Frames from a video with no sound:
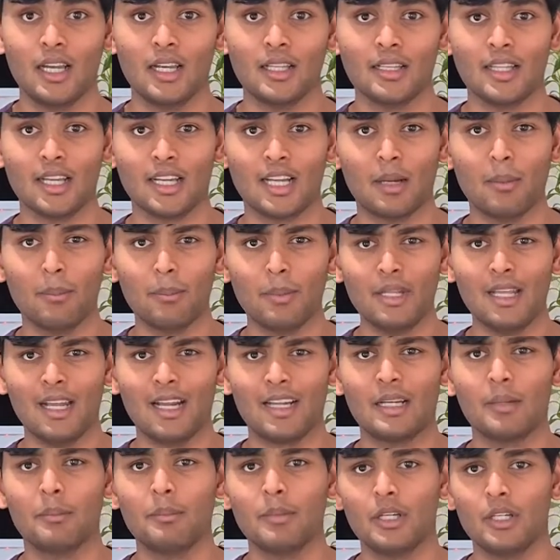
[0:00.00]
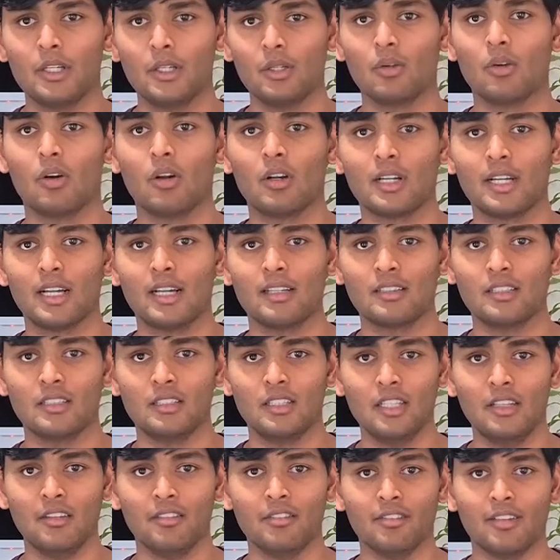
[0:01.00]
The company attempted to contact the
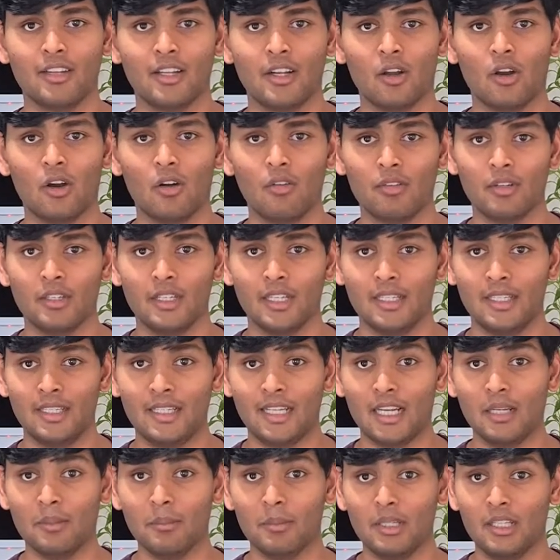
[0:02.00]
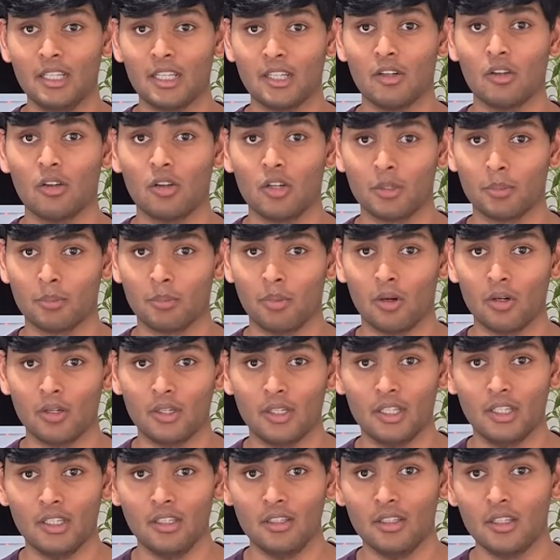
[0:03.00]
thief and offered a $10 million
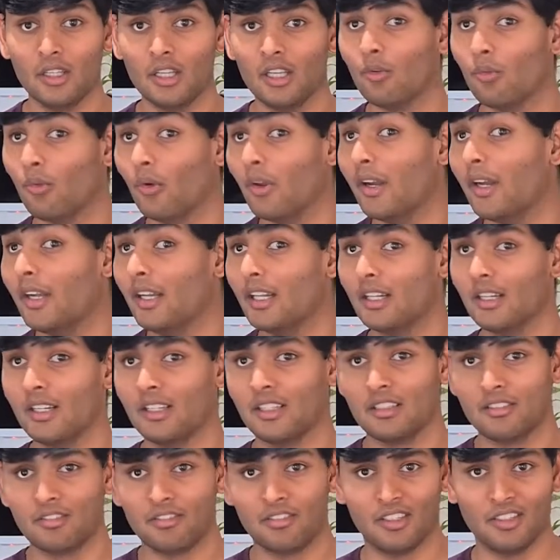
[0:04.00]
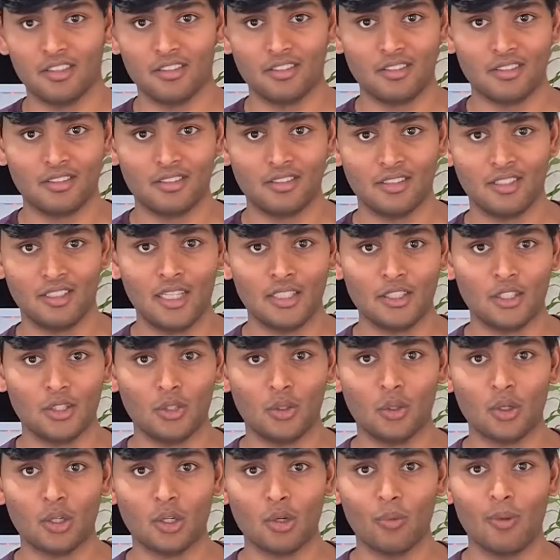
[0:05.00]
bounty for returning the funds. The
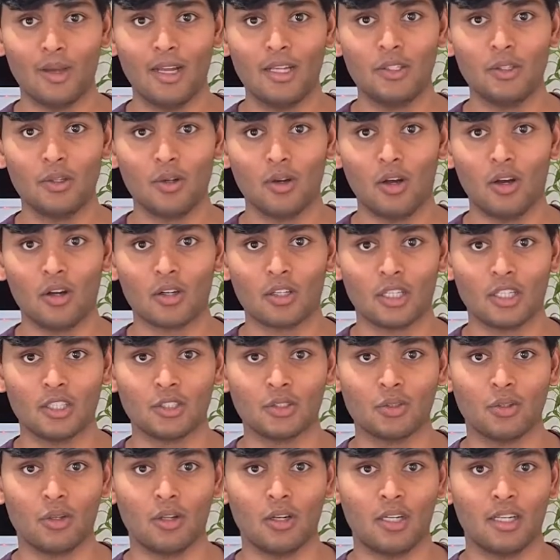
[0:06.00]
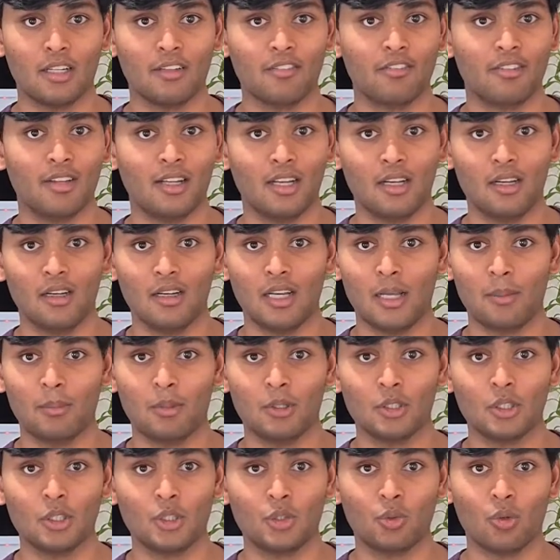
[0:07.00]
total value locked on Solana fell
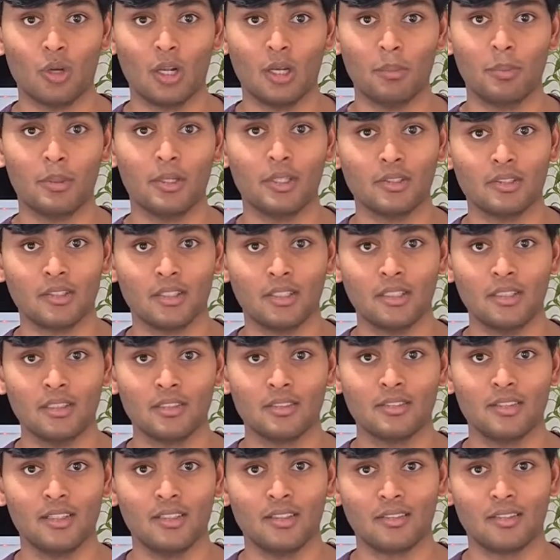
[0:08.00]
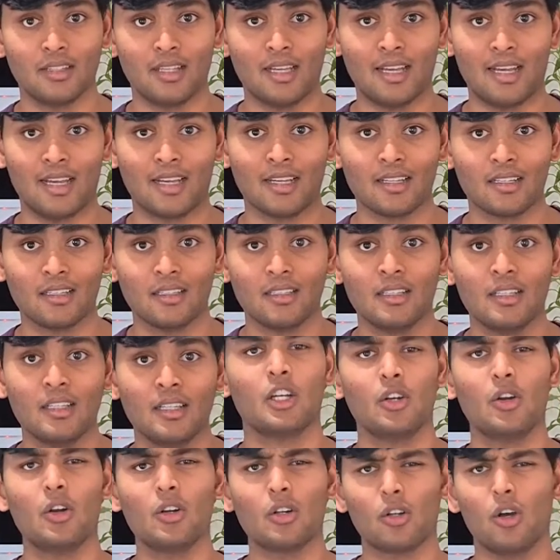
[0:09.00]
about 12% since the hack.
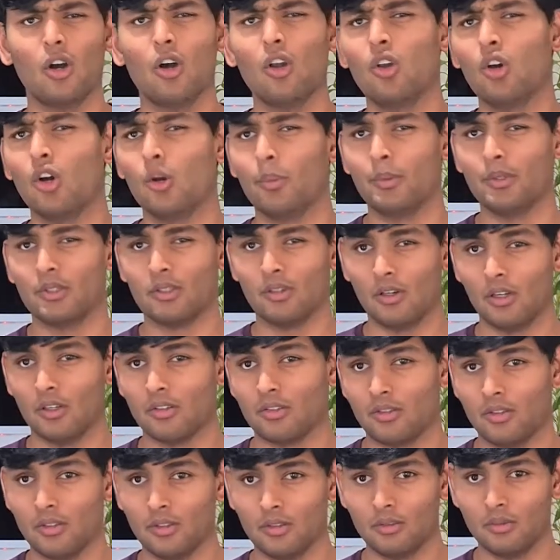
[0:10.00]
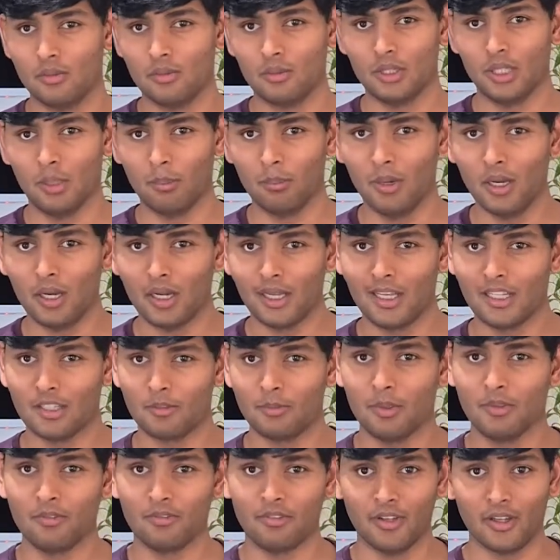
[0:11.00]
Not all hope is lost though. The bug has
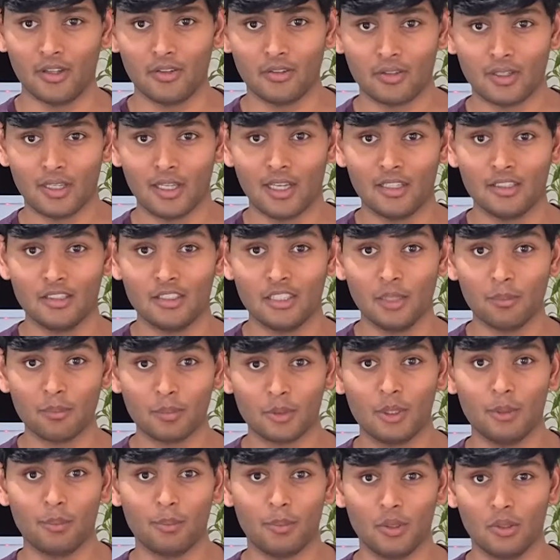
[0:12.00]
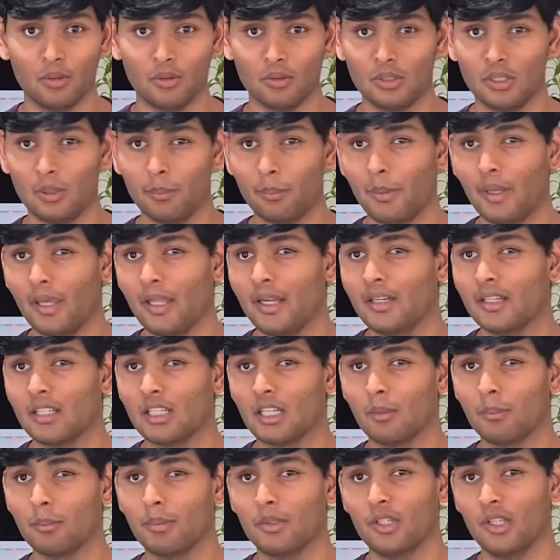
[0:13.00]
been fixed and Jump Crypto, the parent
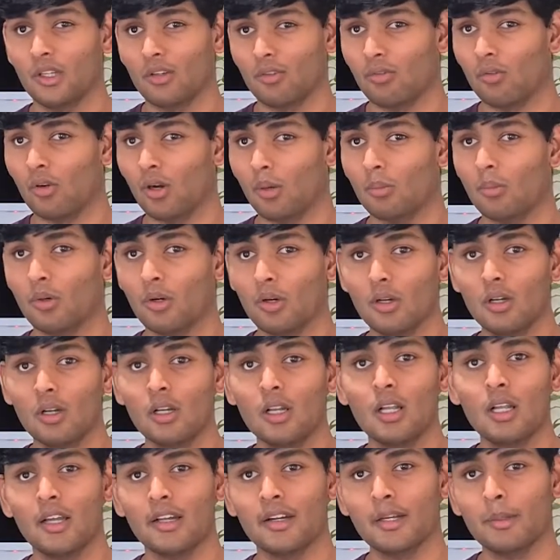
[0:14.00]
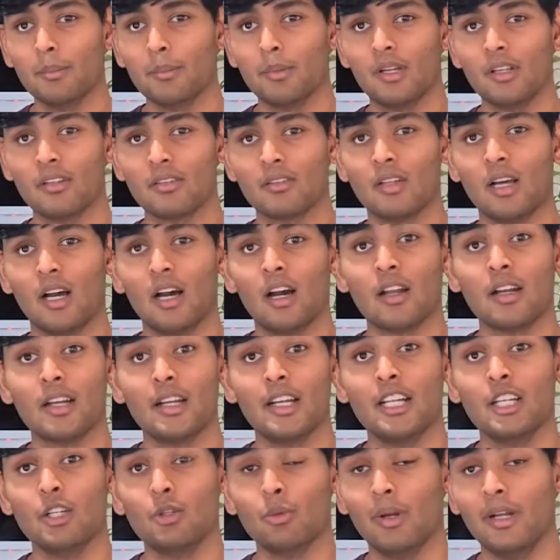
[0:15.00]
company of Wormhole, replaced the
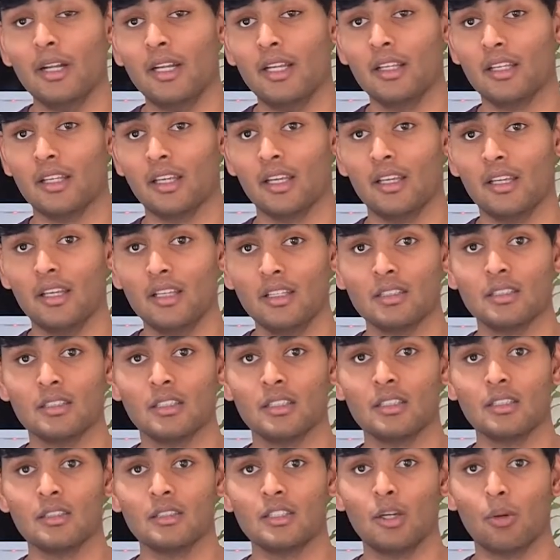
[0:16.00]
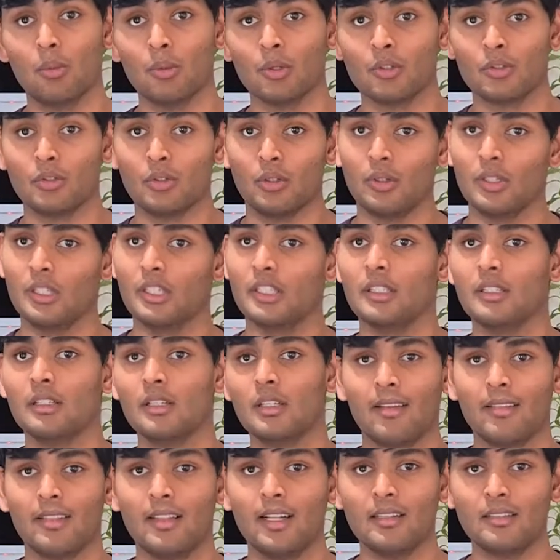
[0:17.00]
120k Ether that was stolen.
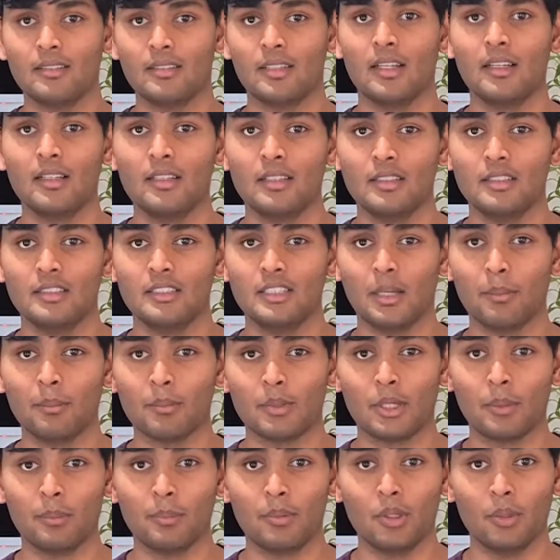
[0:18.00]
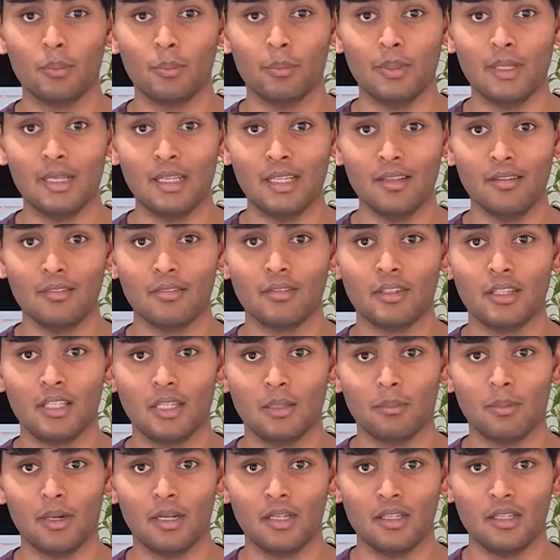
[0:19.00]
That said, Jump Crypto believes in
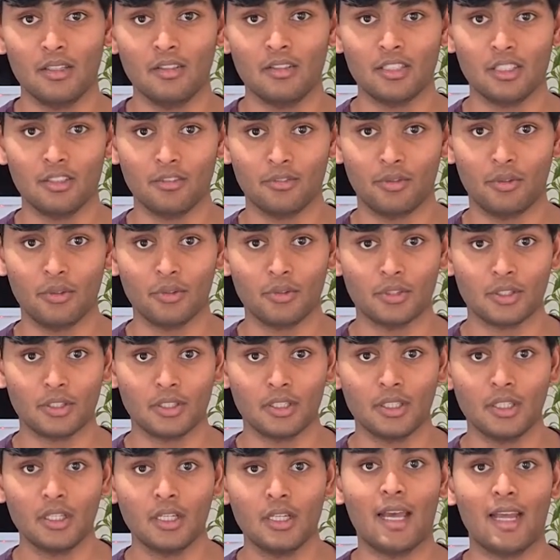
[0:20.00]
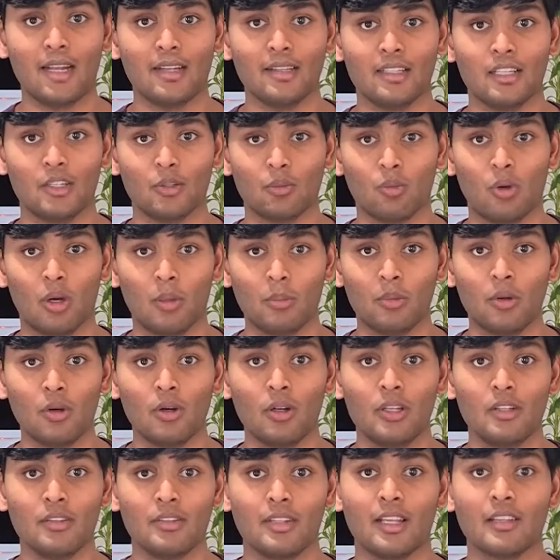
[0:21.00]
a multi-chain future and that
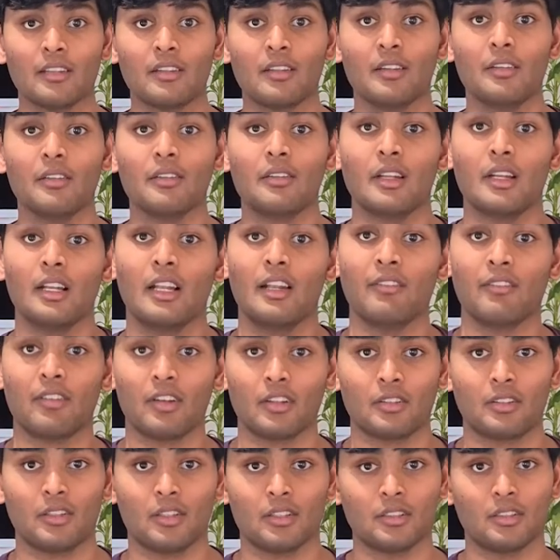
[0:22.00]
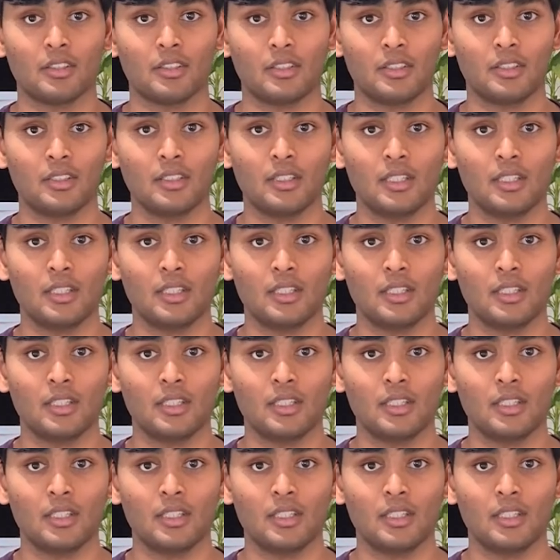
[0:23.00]
Wormhole is essential infrastructure.